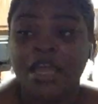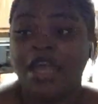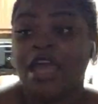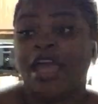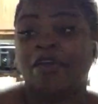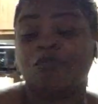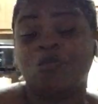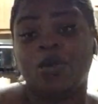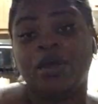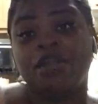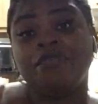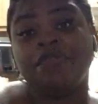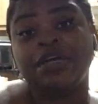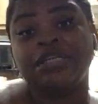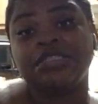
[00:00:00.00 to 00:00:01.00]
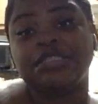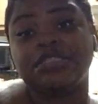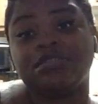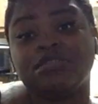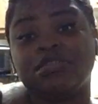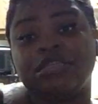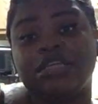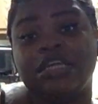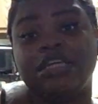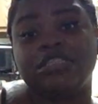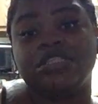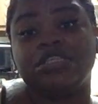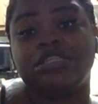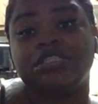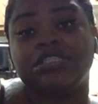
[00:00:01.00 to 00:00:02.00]
If one of us get
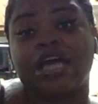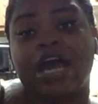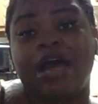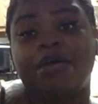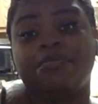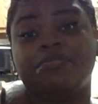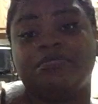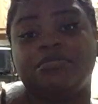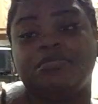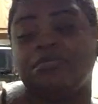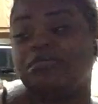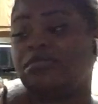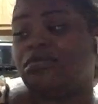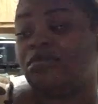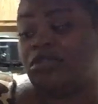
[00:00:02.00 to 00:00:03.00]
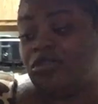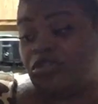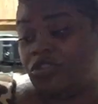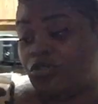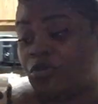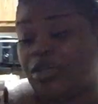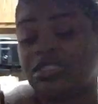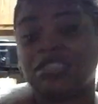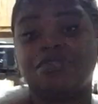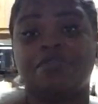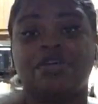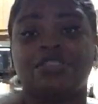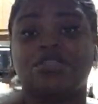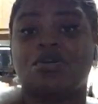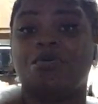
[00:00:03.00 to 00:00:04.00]
to the top, the rest of
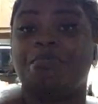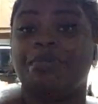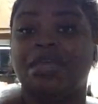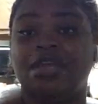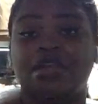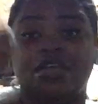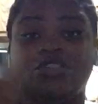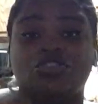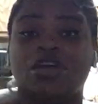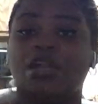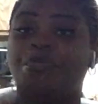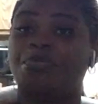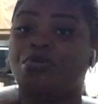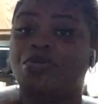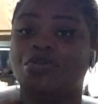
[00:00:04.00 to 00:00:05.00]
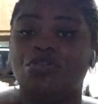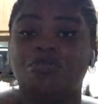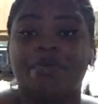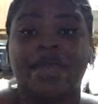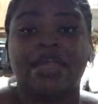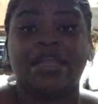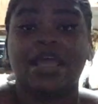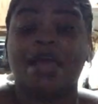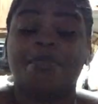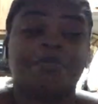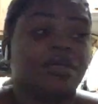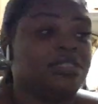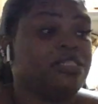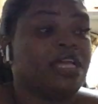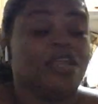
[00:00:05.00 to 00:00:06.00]
us gonna be in there trying to pull you back down
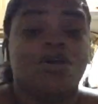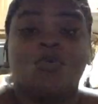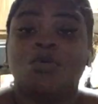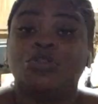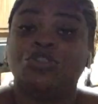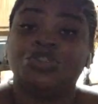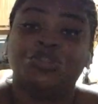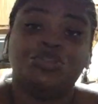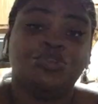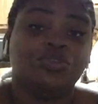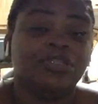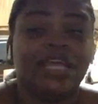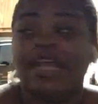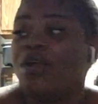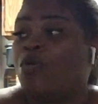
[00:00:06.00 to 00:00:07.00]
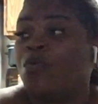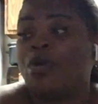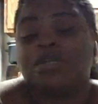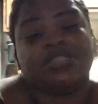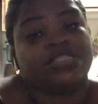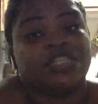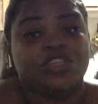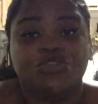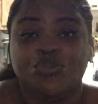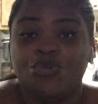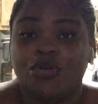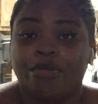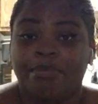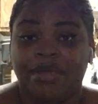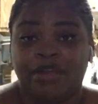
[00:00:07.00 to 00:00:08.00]
because they don't want you to do. They don't want to see you
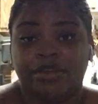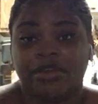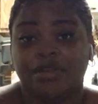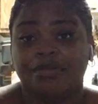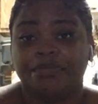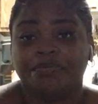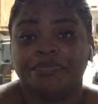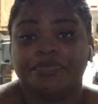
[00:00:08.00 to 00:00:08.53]
doing better than them.